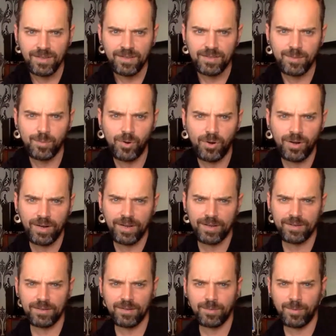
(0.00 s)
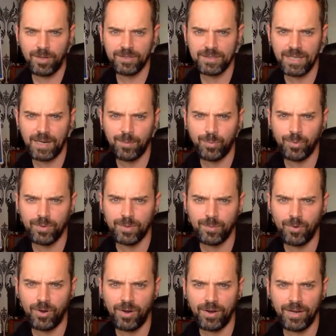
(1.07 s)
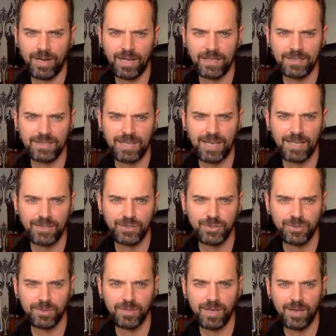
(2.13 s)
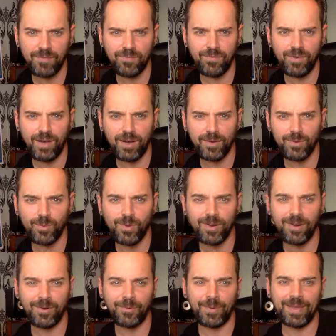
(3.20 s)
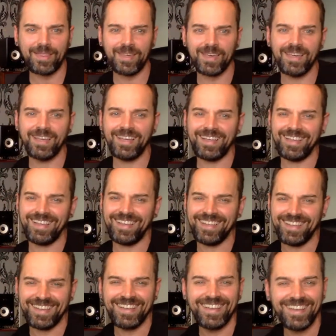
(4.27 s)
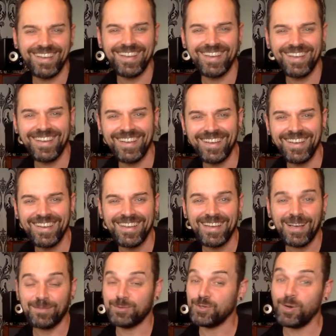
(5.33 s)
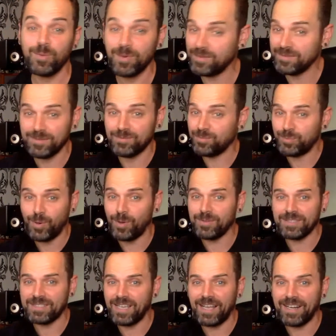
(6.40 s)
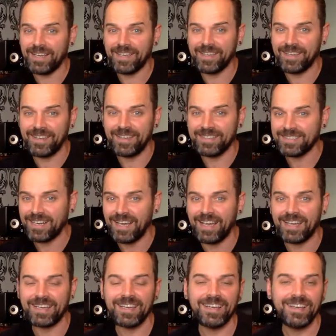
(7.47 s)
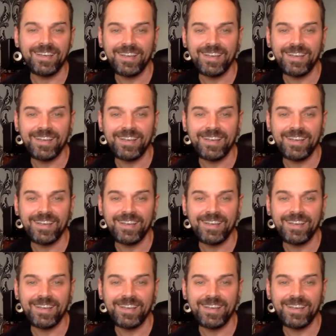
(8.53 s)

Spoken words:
The more I learn about the teleport, the more I realize I should have vowed one already. I'm so pro designer here. It's like,